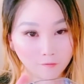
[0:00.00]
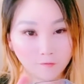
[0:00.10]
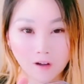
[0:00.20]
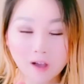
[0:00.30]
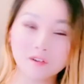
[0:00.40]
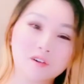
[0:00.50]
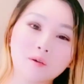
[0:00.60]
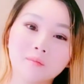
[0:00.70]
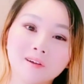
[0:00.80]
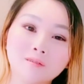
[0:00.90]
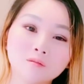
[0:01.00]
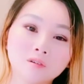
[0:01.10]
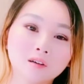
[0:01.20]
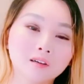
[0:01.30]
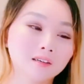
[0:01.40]
500 ml.
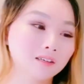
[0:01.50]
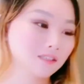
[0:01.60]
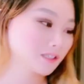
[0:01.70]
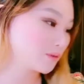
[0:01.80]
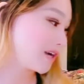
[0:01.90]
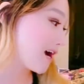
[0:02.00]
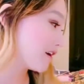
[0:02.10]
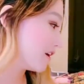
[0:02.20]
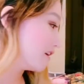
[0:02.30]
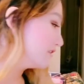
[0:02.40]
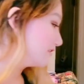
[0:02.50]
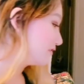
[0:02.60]
So we add it in.